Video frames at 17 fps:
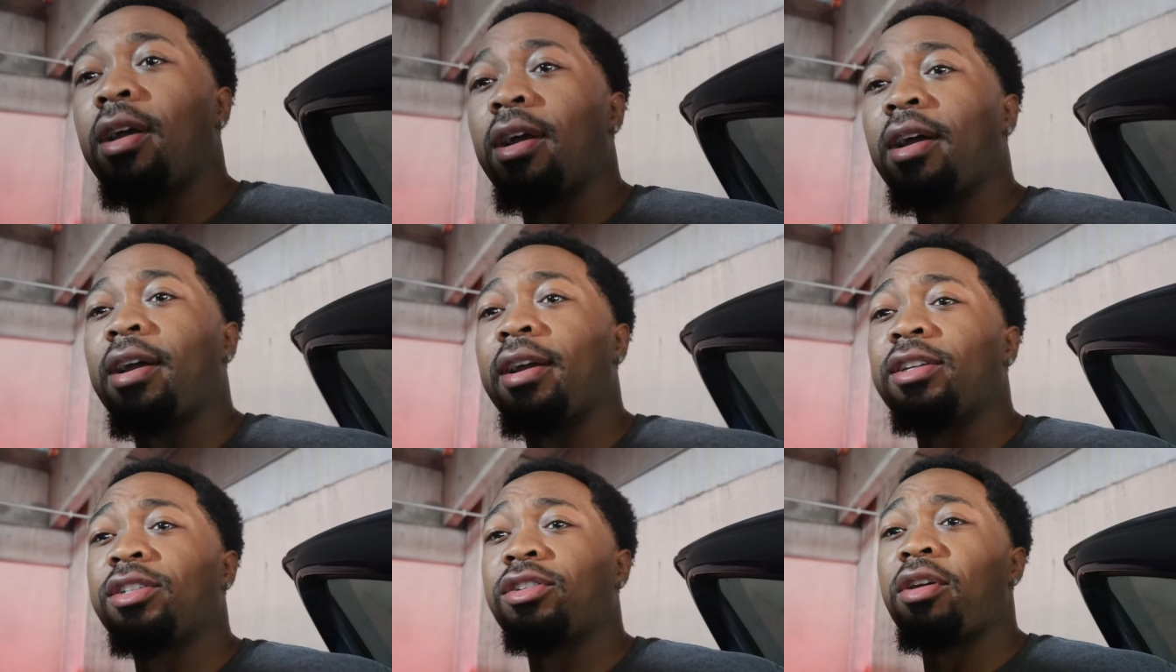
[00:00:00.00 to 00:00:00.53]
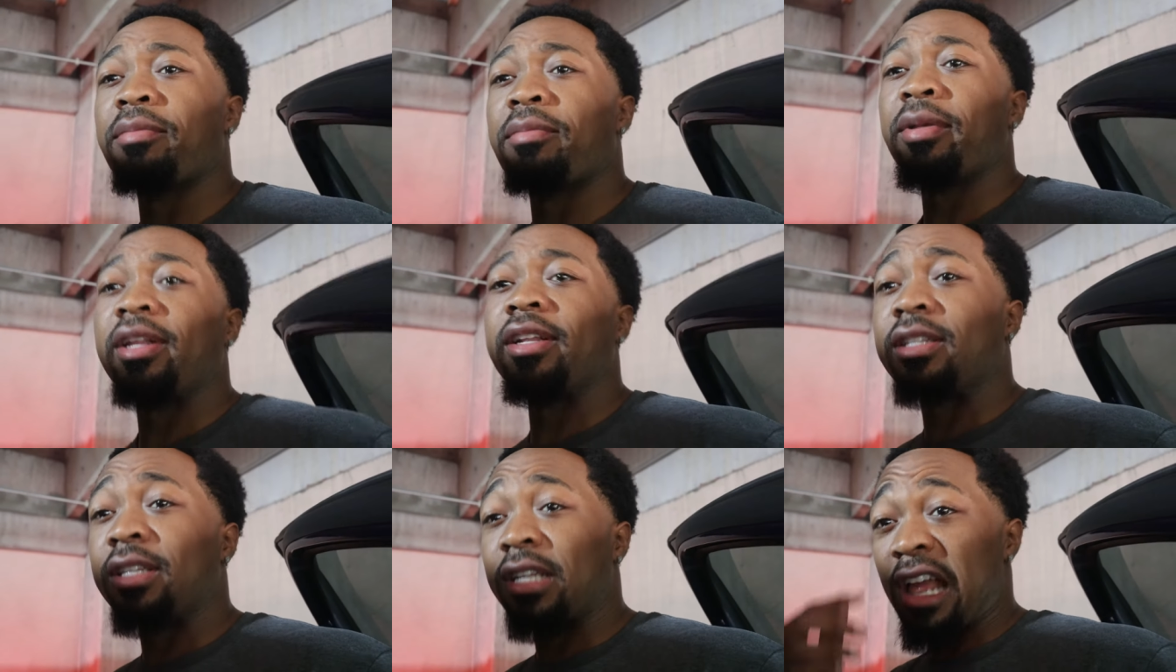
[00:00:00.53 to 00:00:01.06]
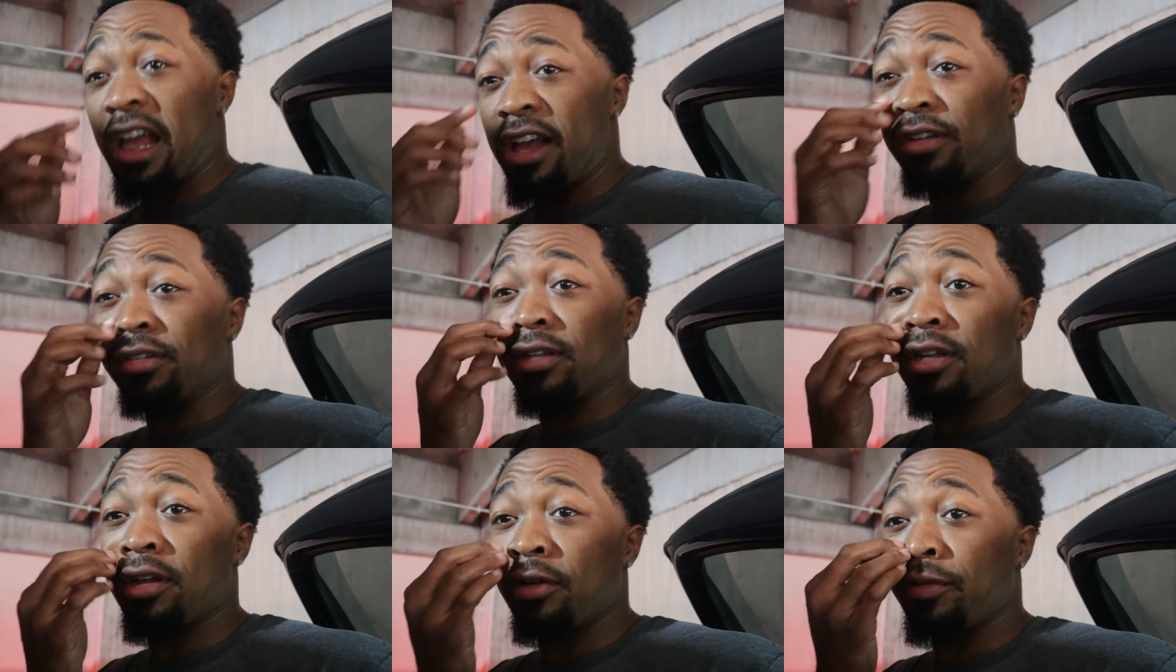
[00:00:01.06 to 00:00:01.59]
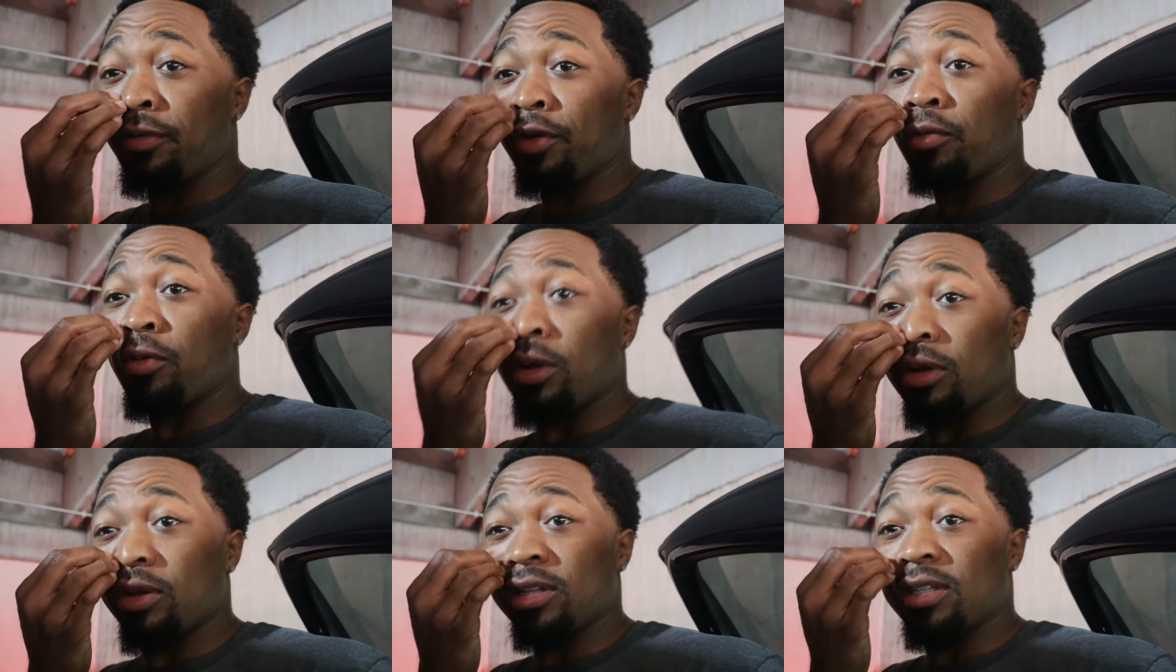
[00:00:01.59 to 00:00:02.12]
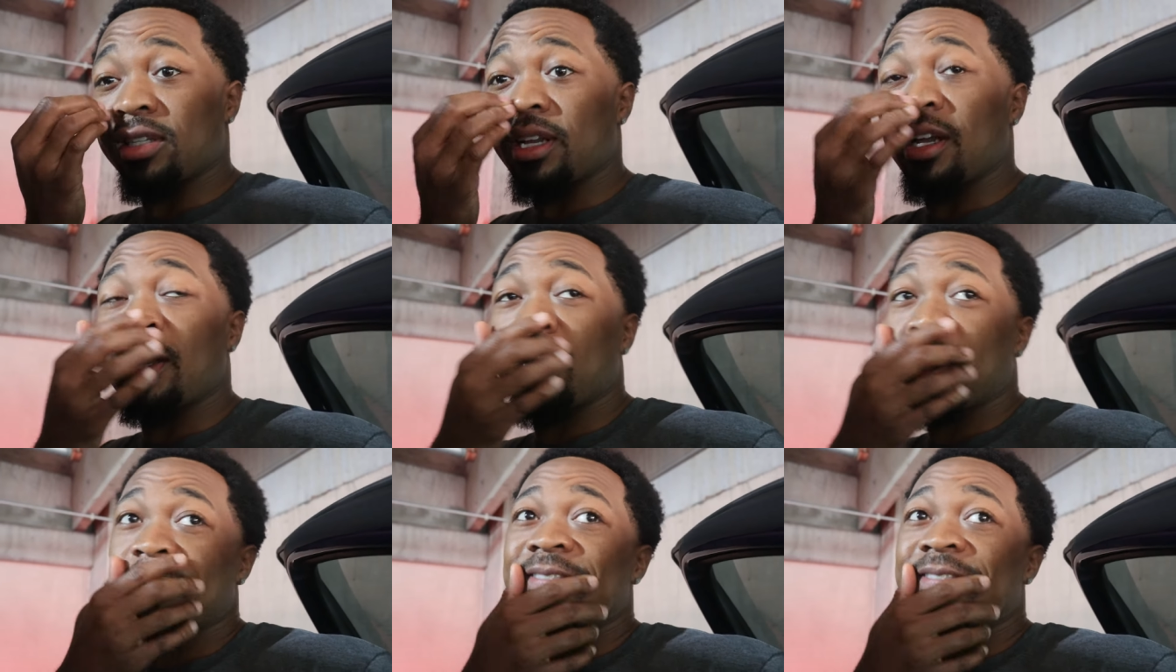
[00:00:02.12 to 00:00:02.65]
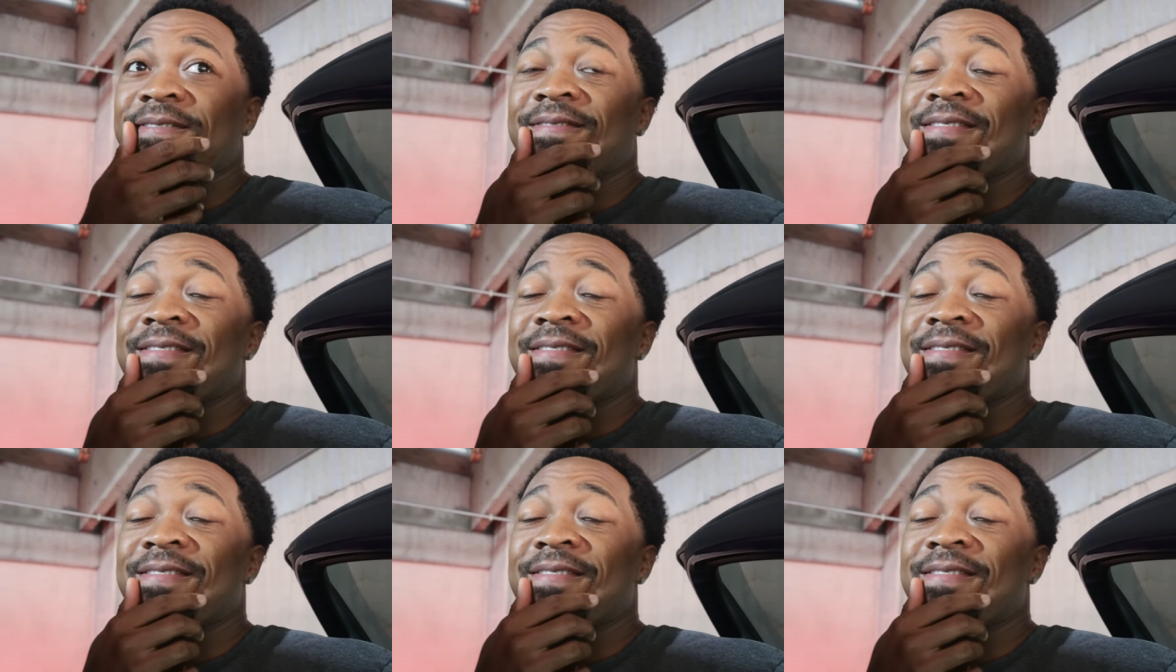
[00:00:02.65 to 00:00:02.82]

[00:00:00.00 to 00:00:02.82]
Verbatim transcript: All right, so I made it to the house now. I'm finna walk inside